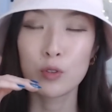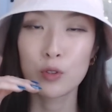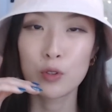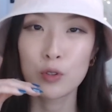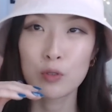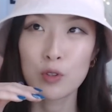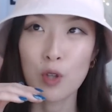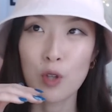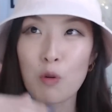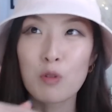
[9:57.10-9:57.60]

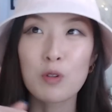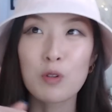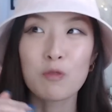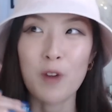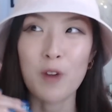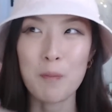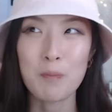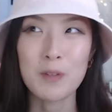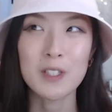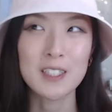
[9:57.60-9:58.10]
don't
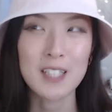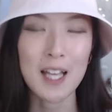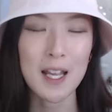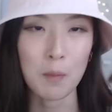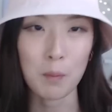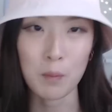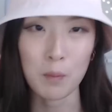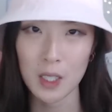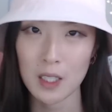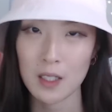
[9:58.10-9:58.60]

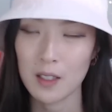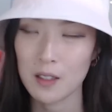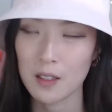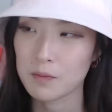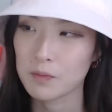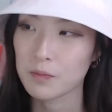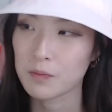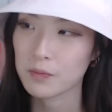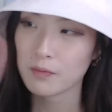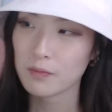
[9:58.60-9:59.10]
represent me
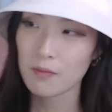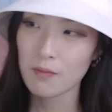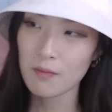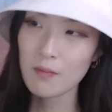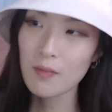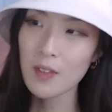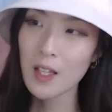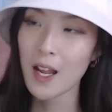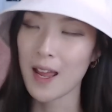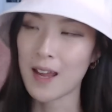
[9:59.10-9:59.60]

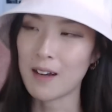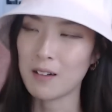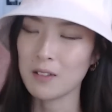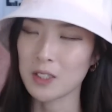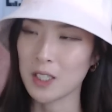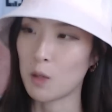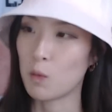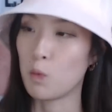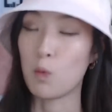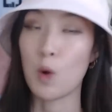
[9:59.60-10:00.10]
and i was
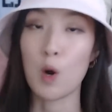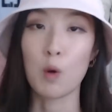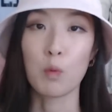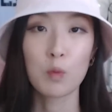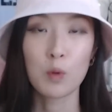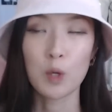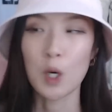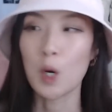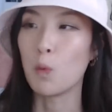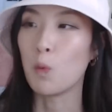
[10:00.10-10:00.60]
like whoa
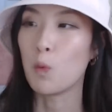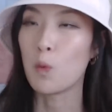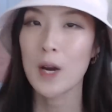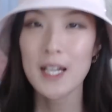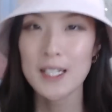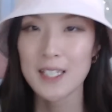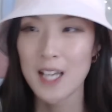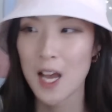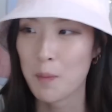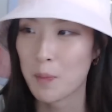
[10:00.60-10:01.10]
what
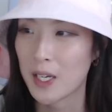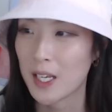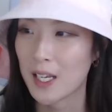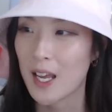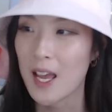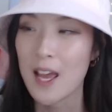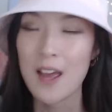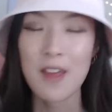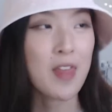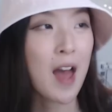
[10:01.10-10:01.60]
is happening?
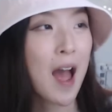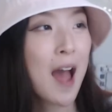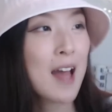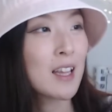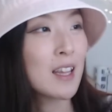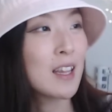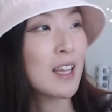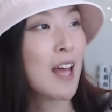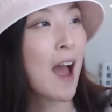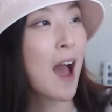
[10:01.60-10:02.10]
That
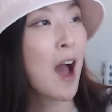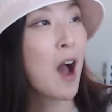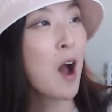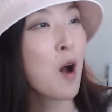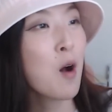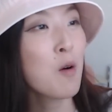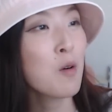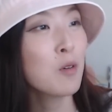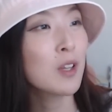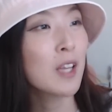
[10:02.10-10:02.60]

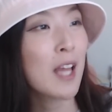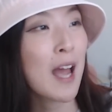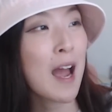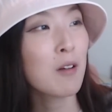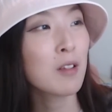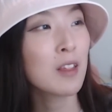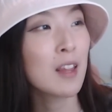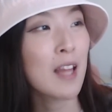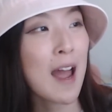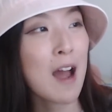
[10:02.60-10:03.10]
loud,
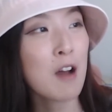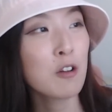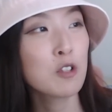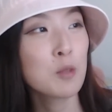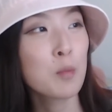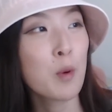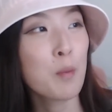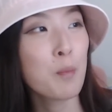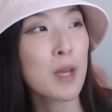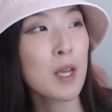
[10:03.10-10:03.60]
loud, loud
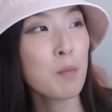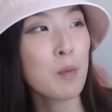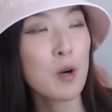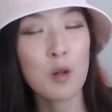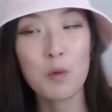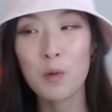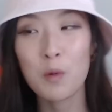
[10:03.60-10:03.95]
group of people were